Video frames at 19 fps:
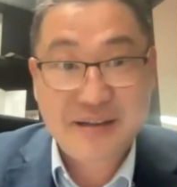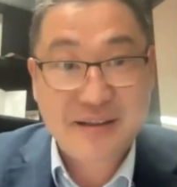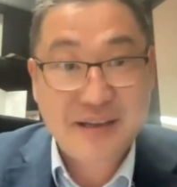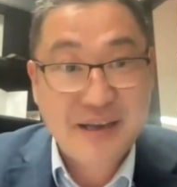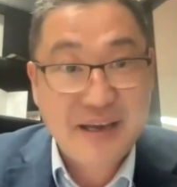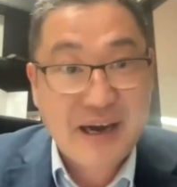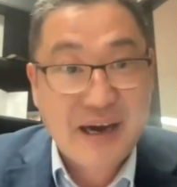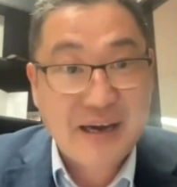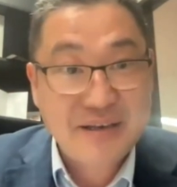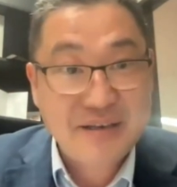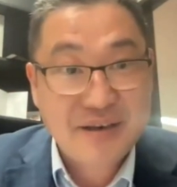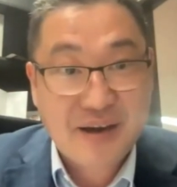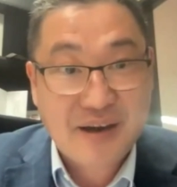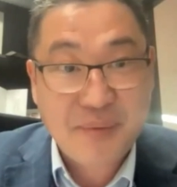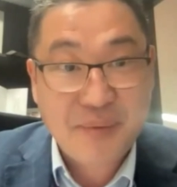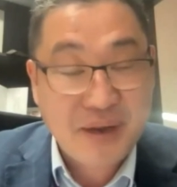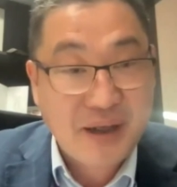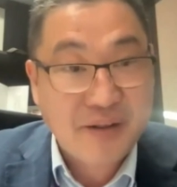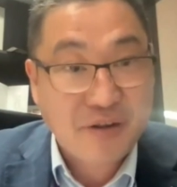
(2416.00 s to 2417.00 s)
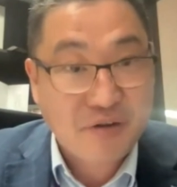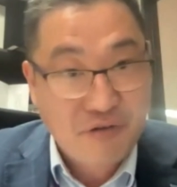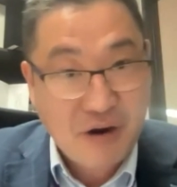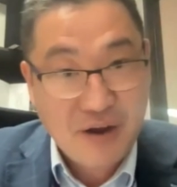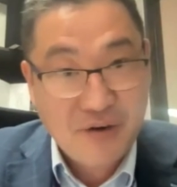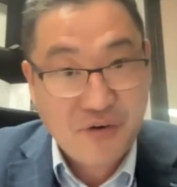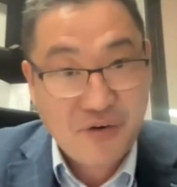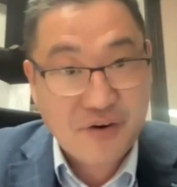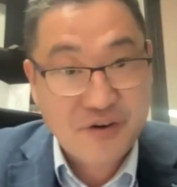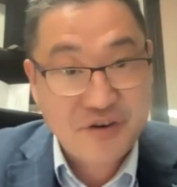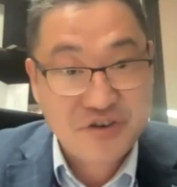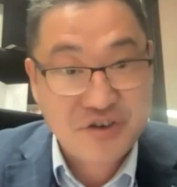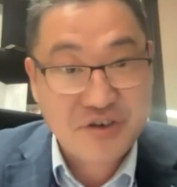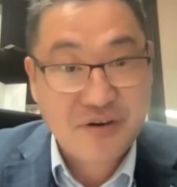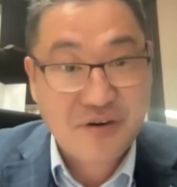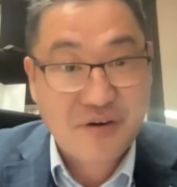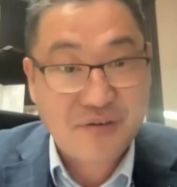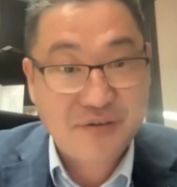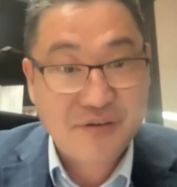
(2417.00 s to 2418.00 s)
DR, I mean
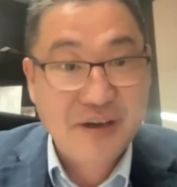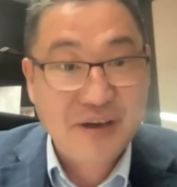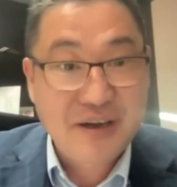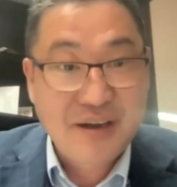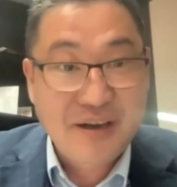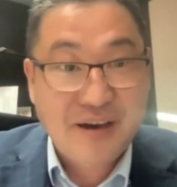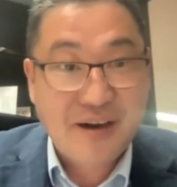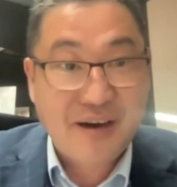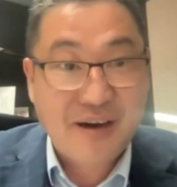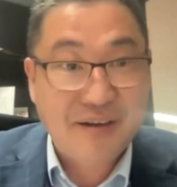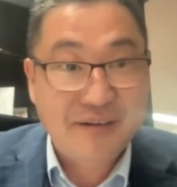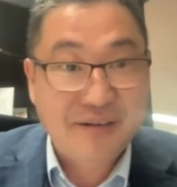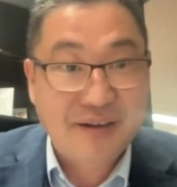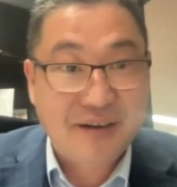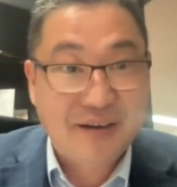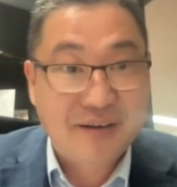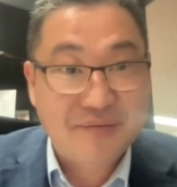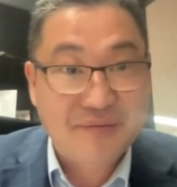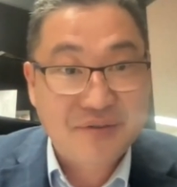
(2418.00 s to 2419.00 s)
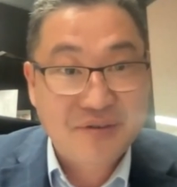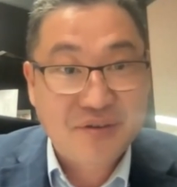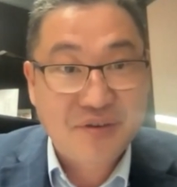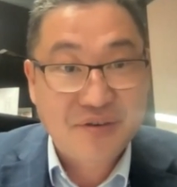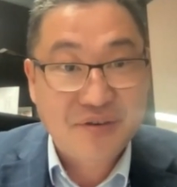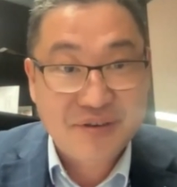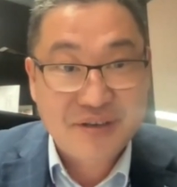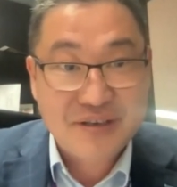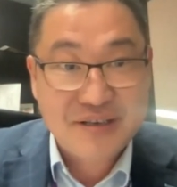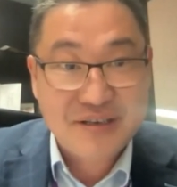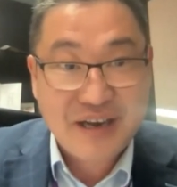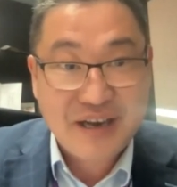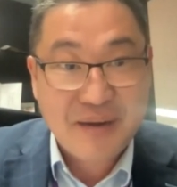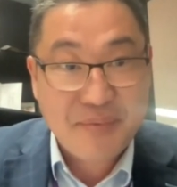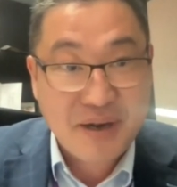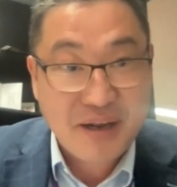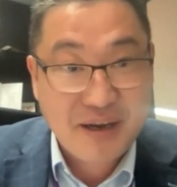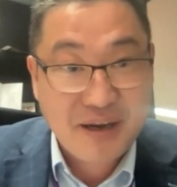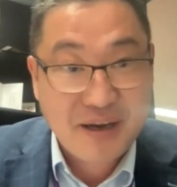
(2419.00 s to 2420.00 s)
endocrinology or this
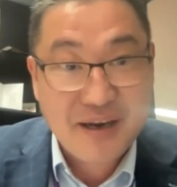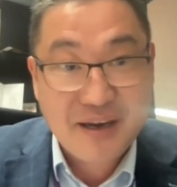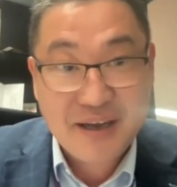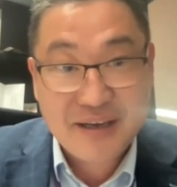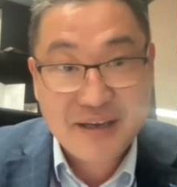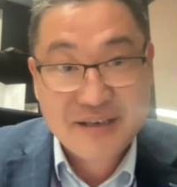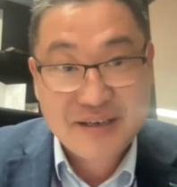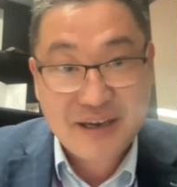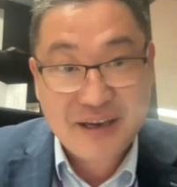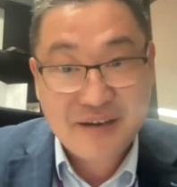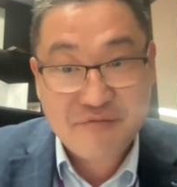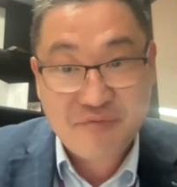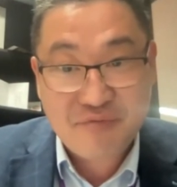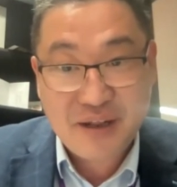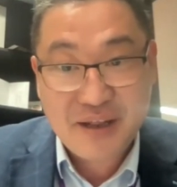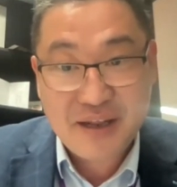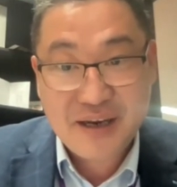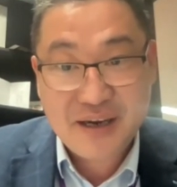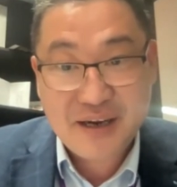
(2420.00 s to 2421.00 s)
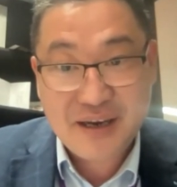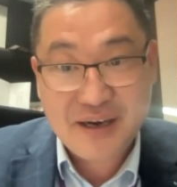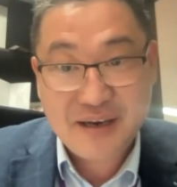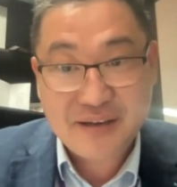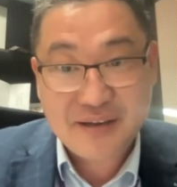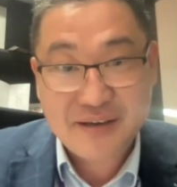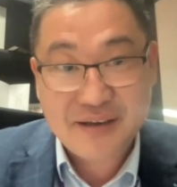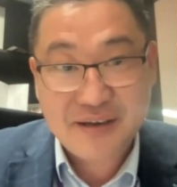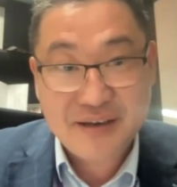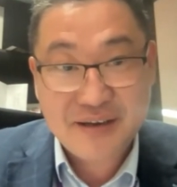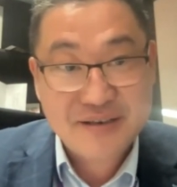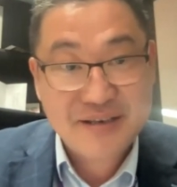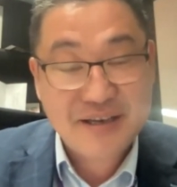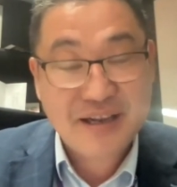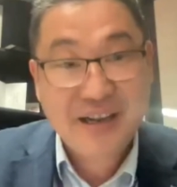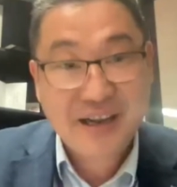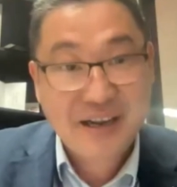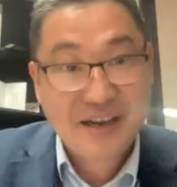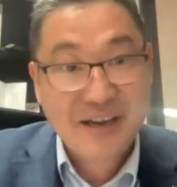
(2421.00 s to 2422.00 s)
diabetic clinics, and running
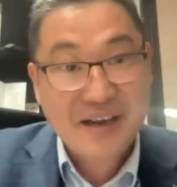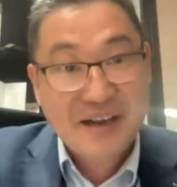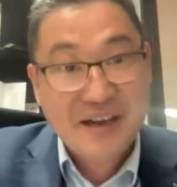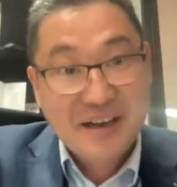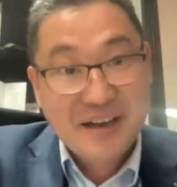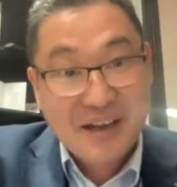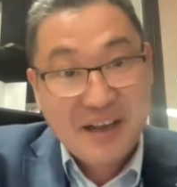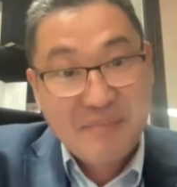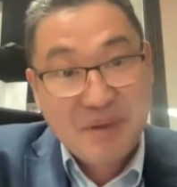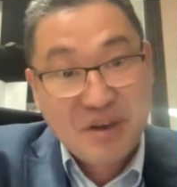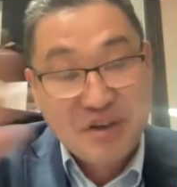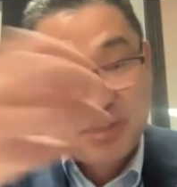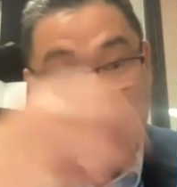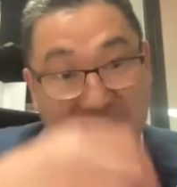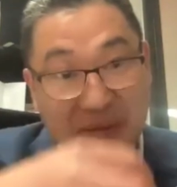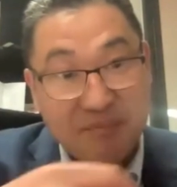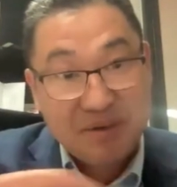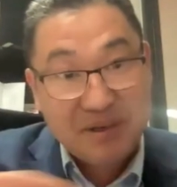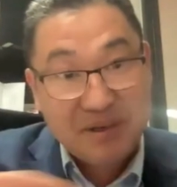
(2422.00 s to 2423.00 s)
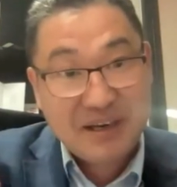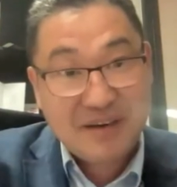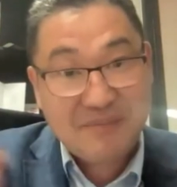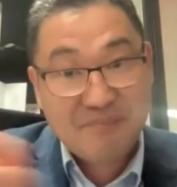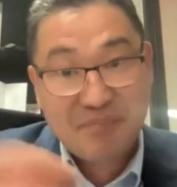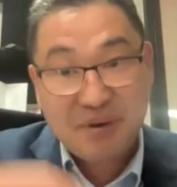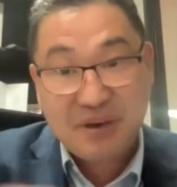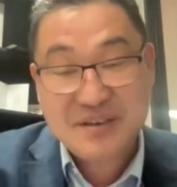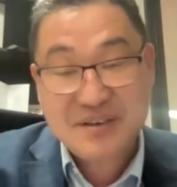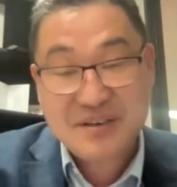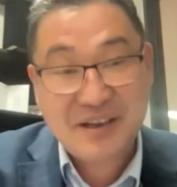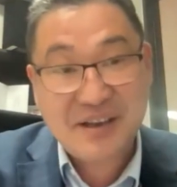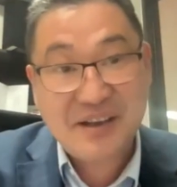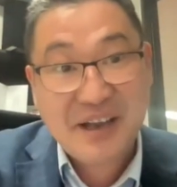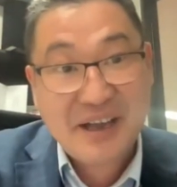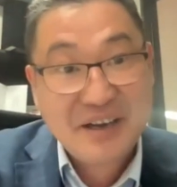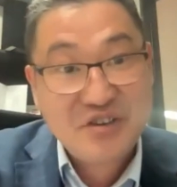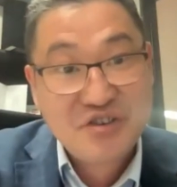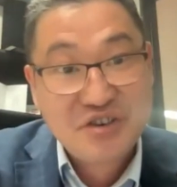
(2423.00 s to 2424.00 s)
sending in image comes because
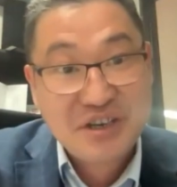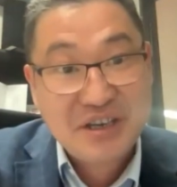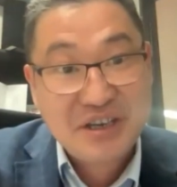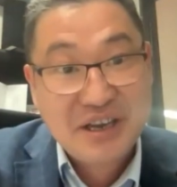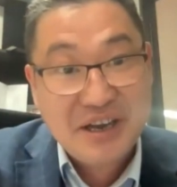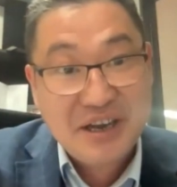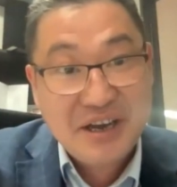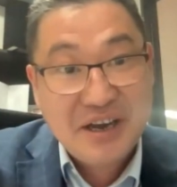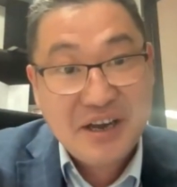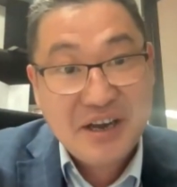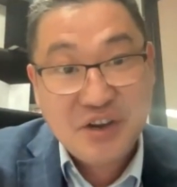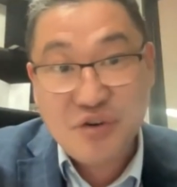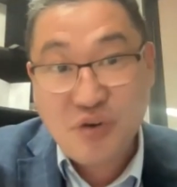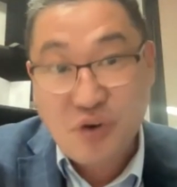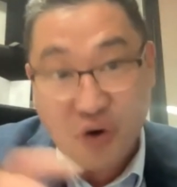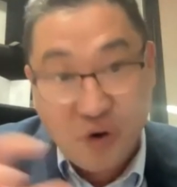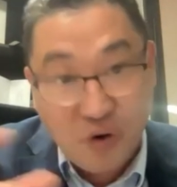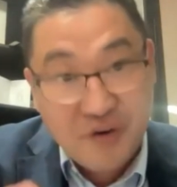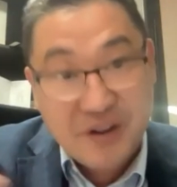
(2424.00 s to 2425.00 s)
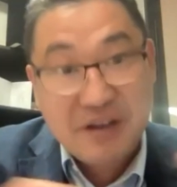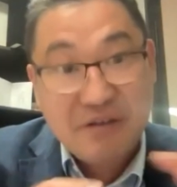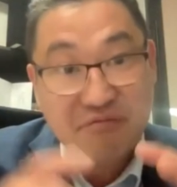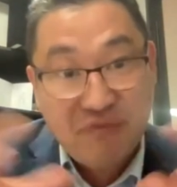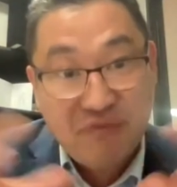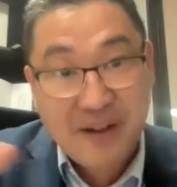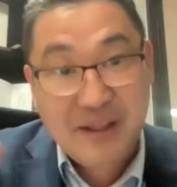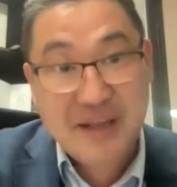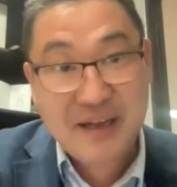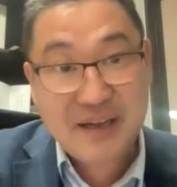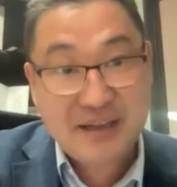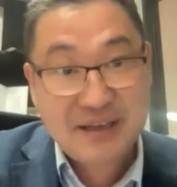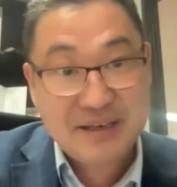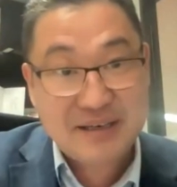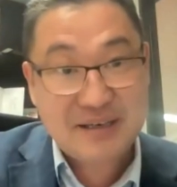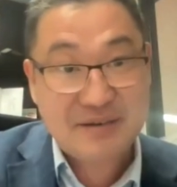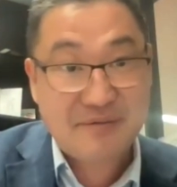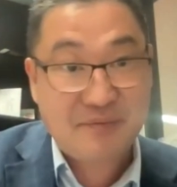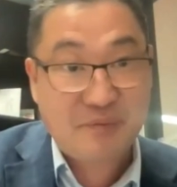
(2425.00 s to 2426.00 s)
actually you're already running
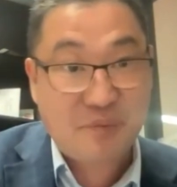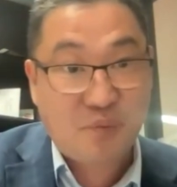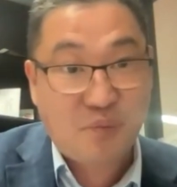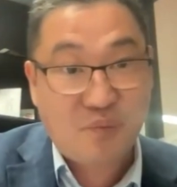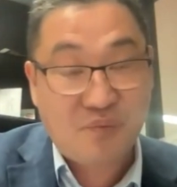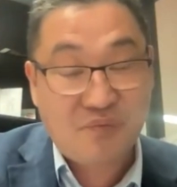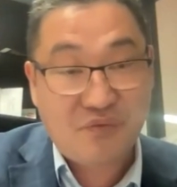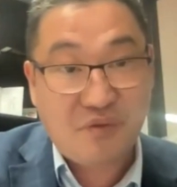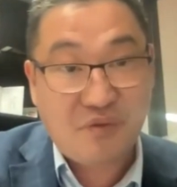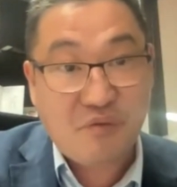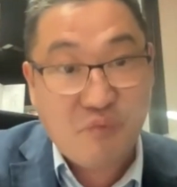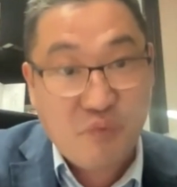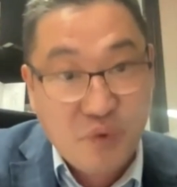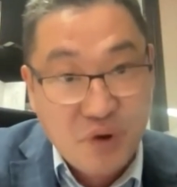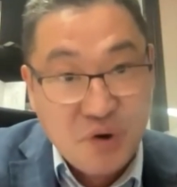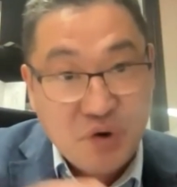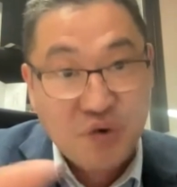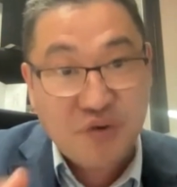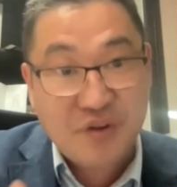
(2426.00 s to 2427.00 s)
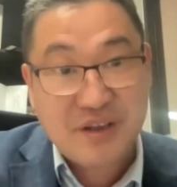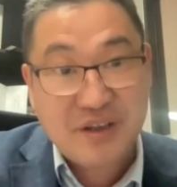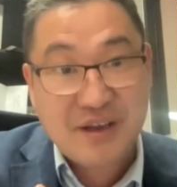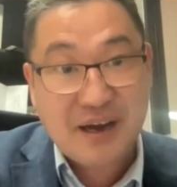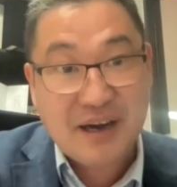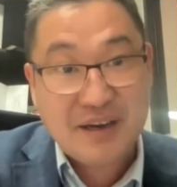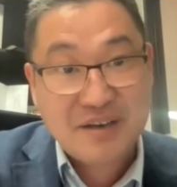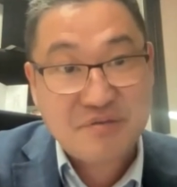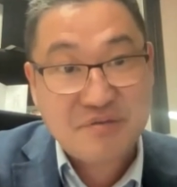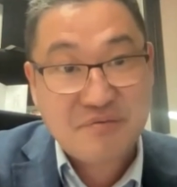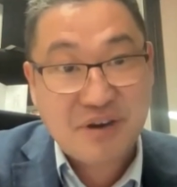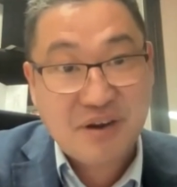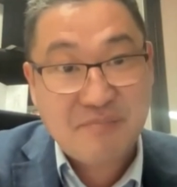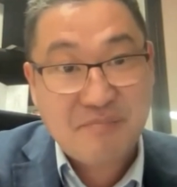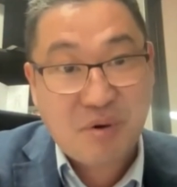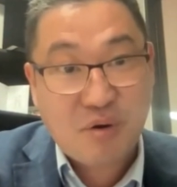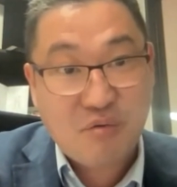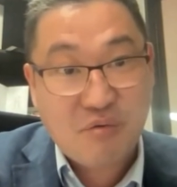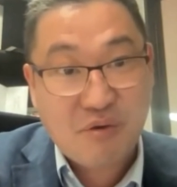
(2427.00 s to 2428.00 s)
this real DR
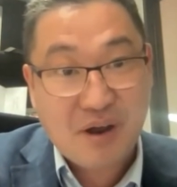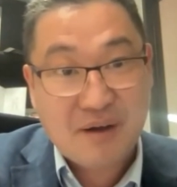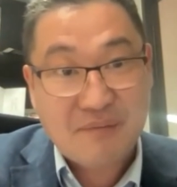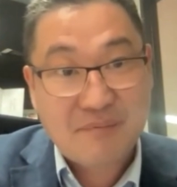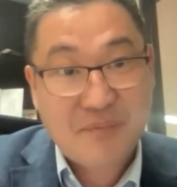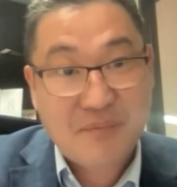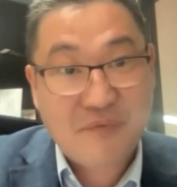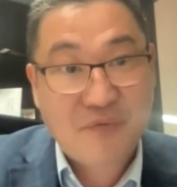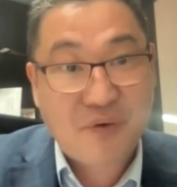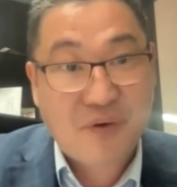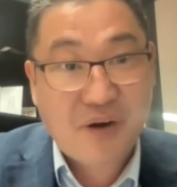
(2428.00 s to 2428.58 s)
screening program